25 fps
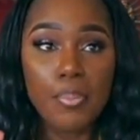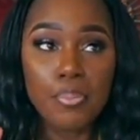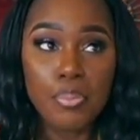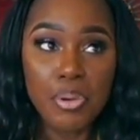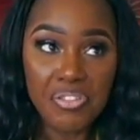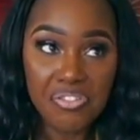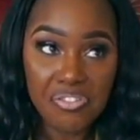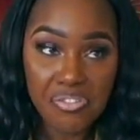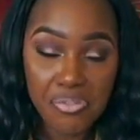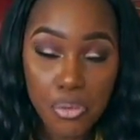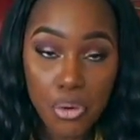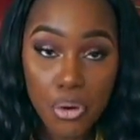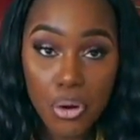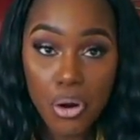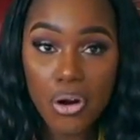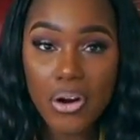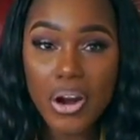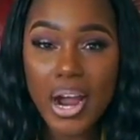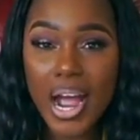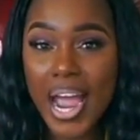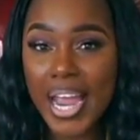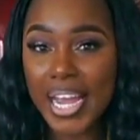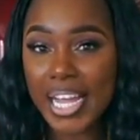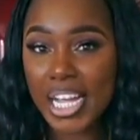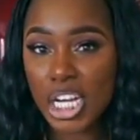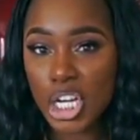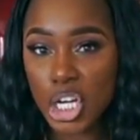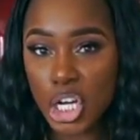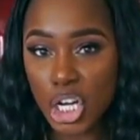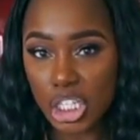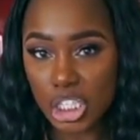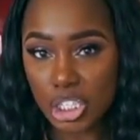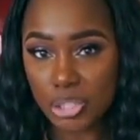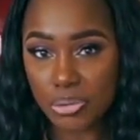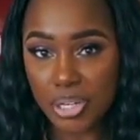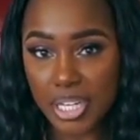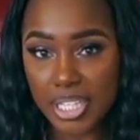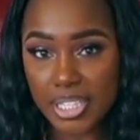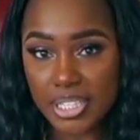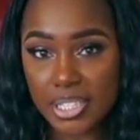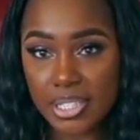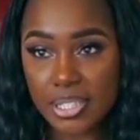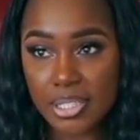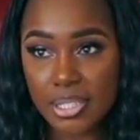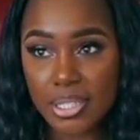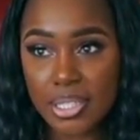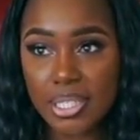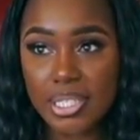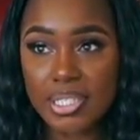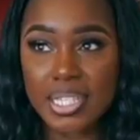before I color
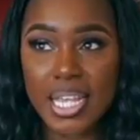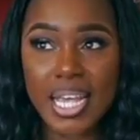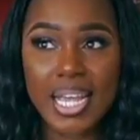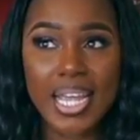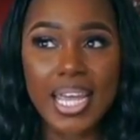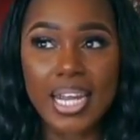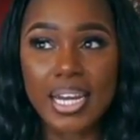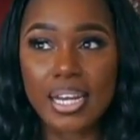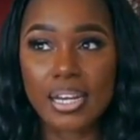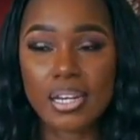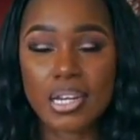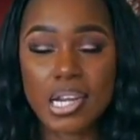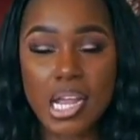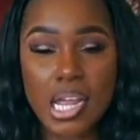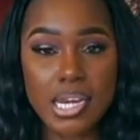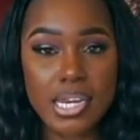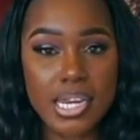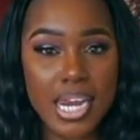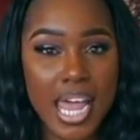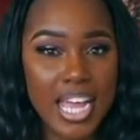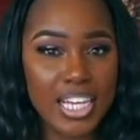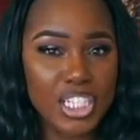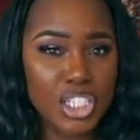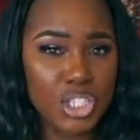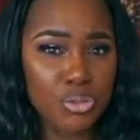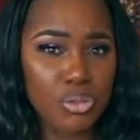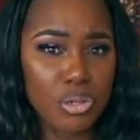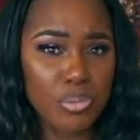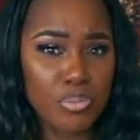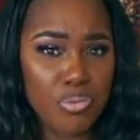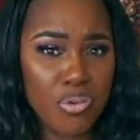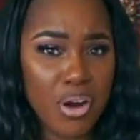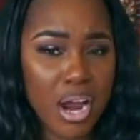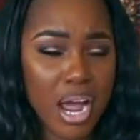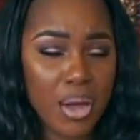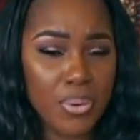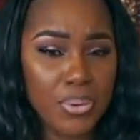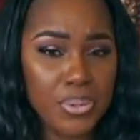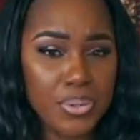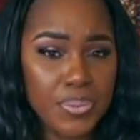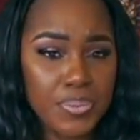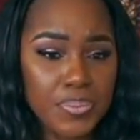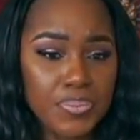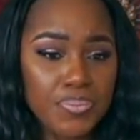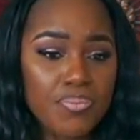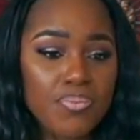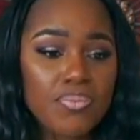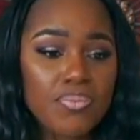it, because I get it in a natural brown.